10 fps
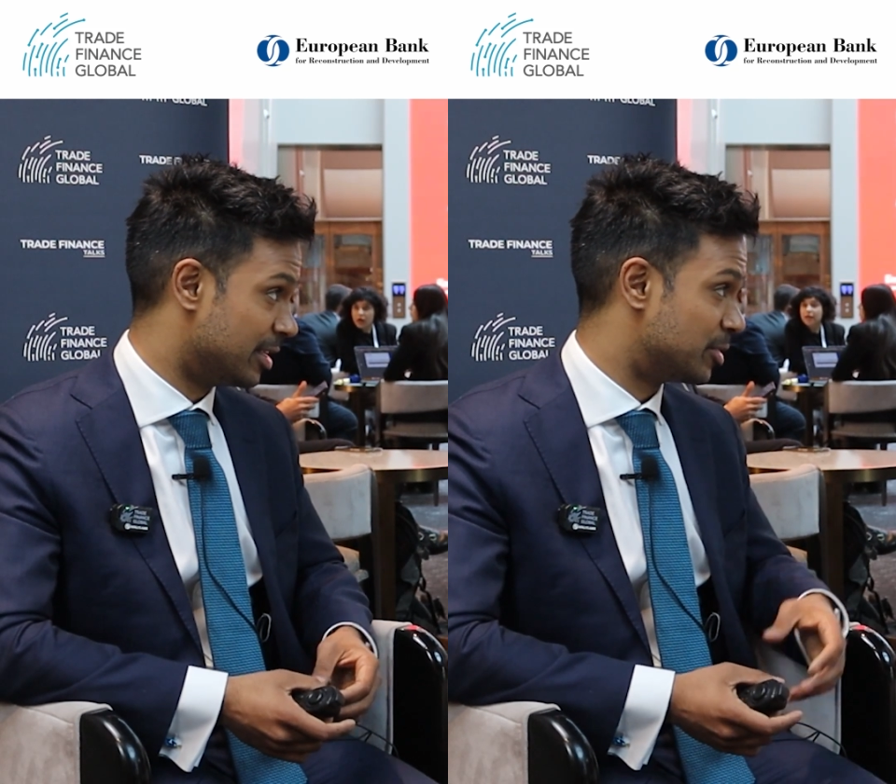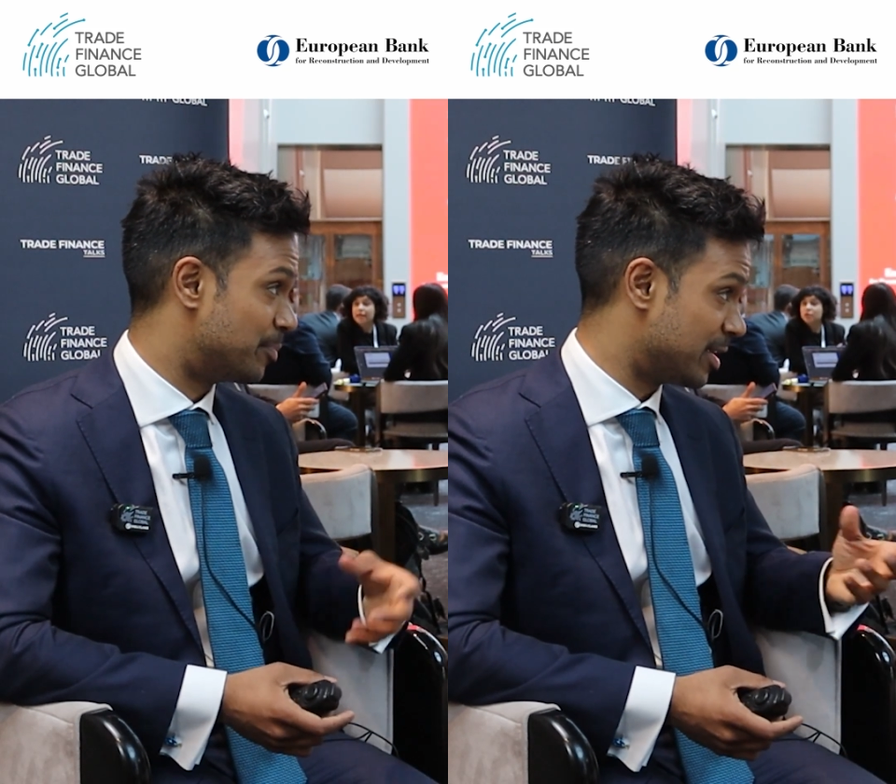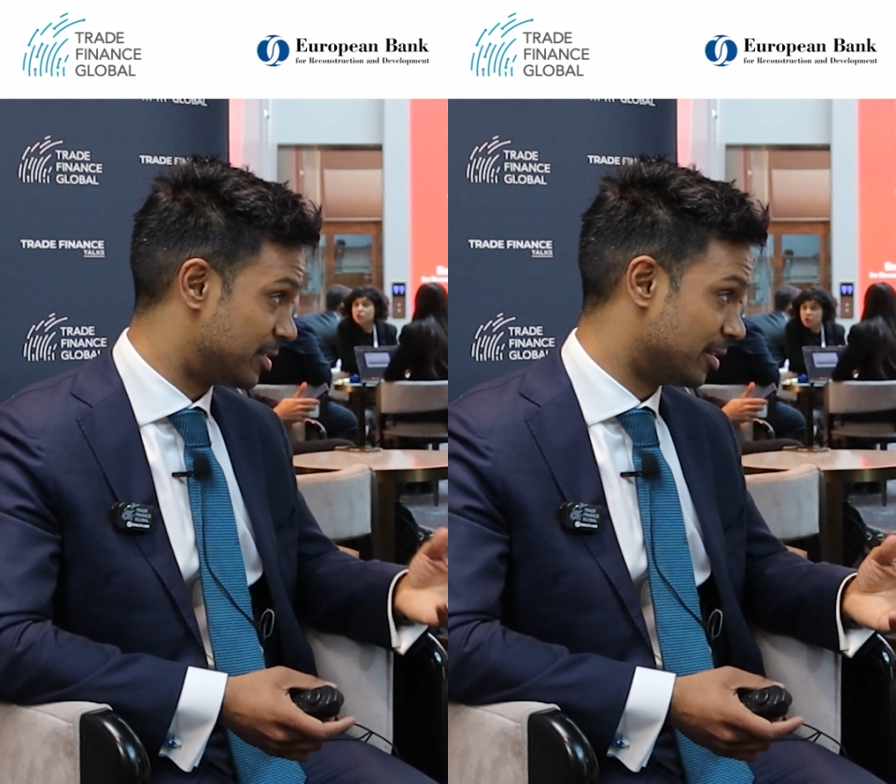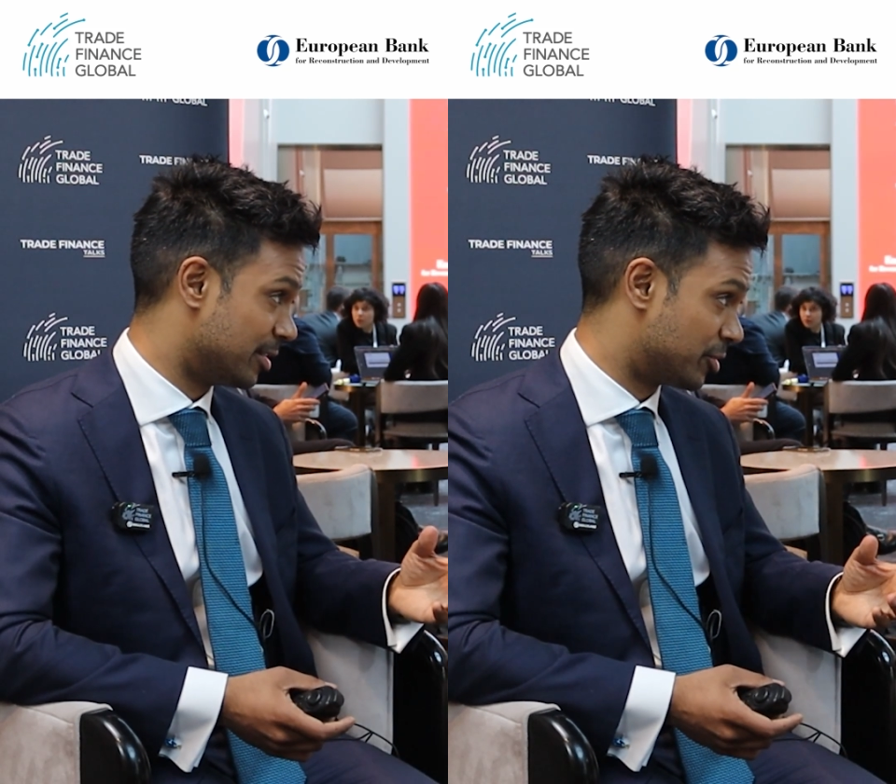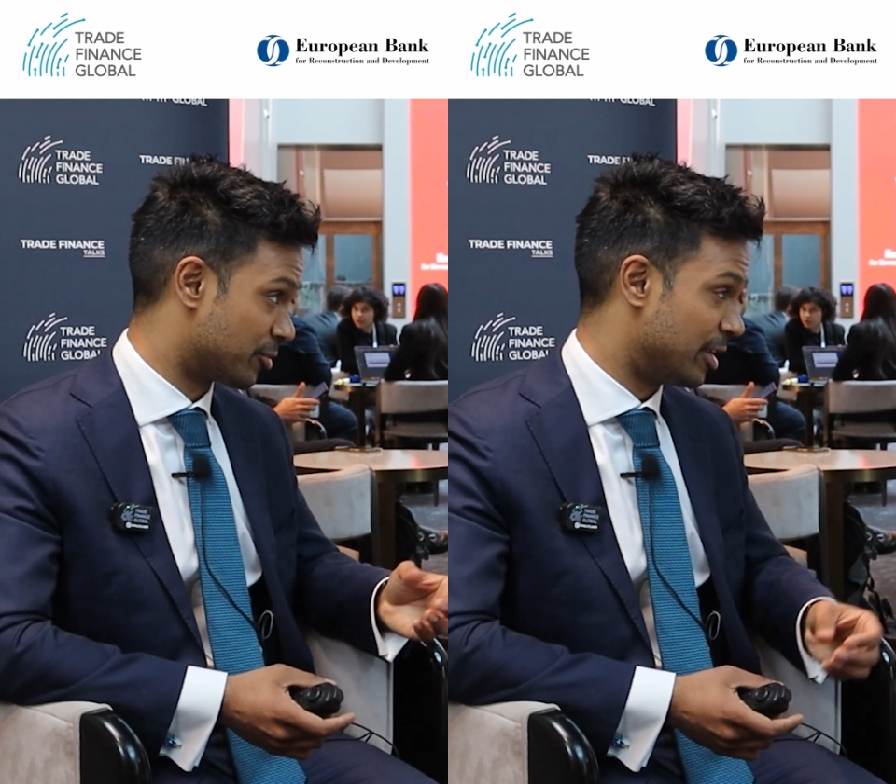especially at
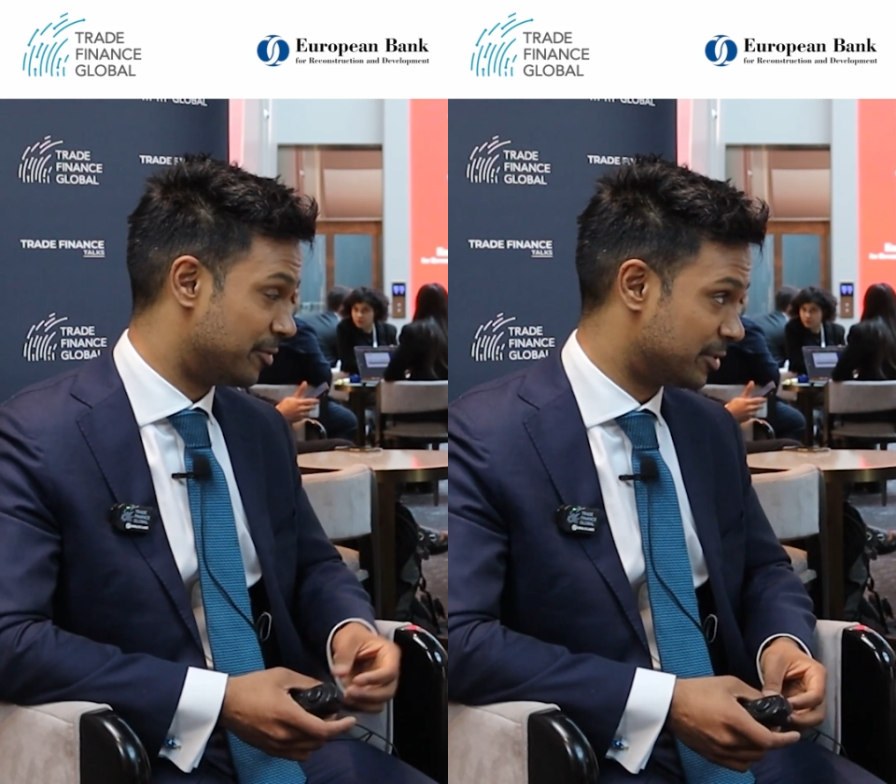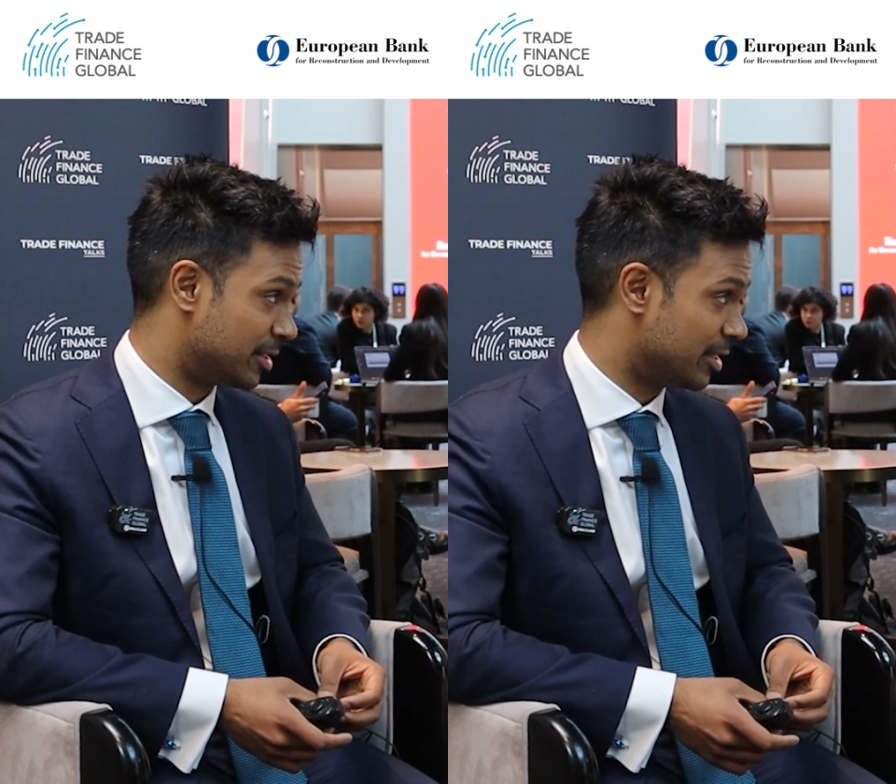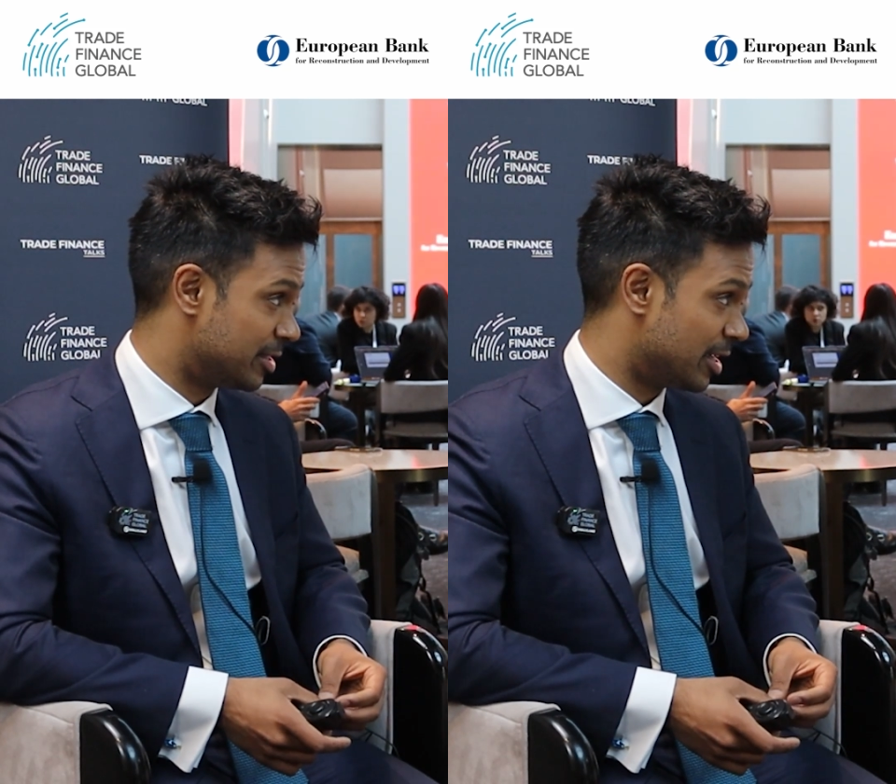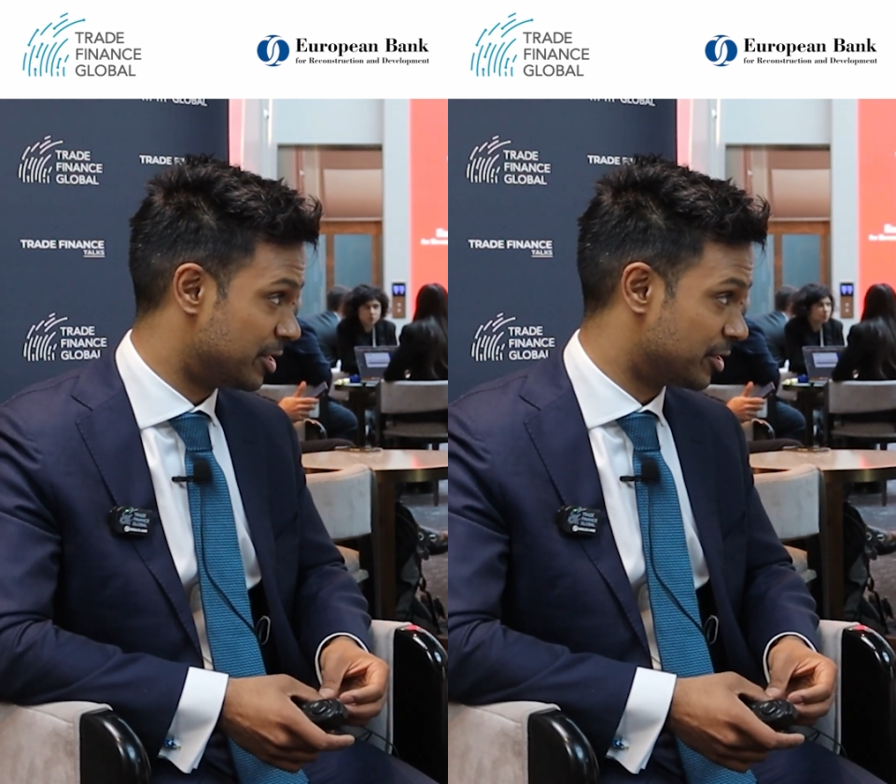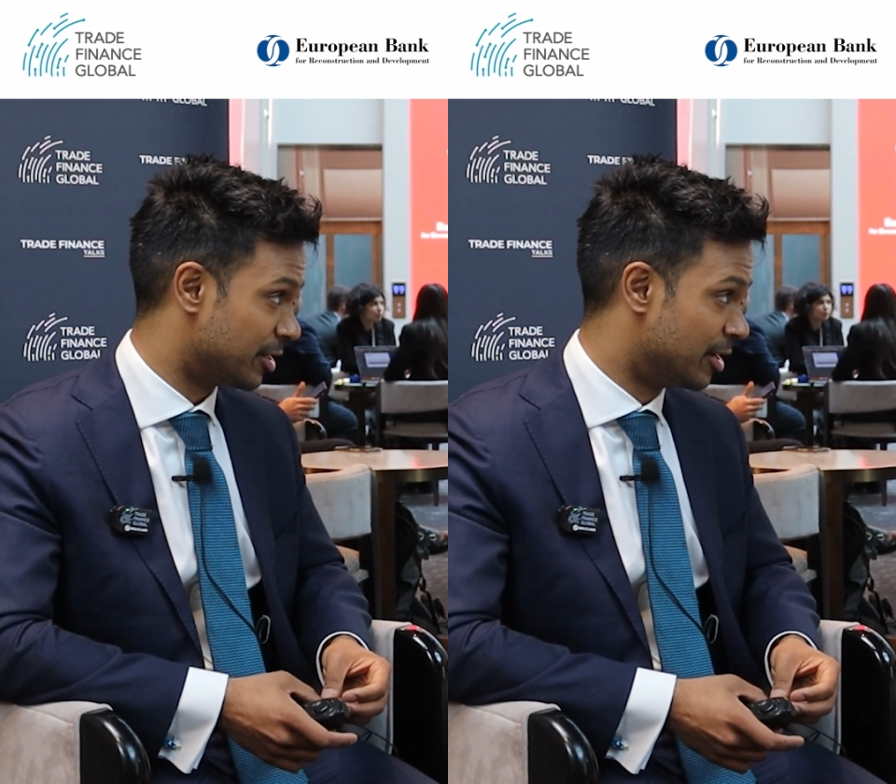the Trade
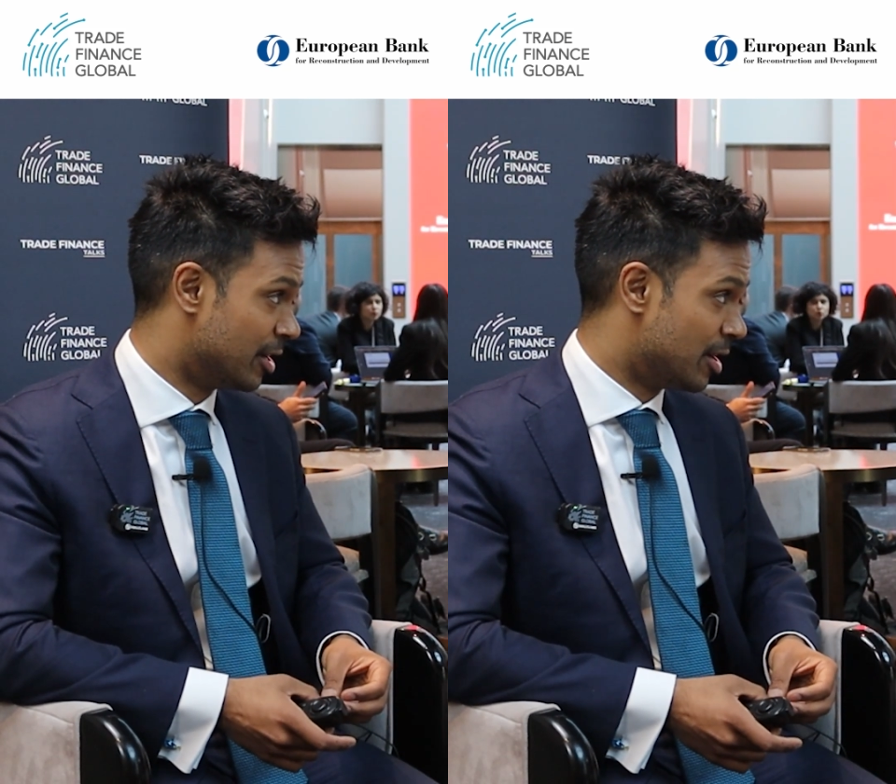Facilitation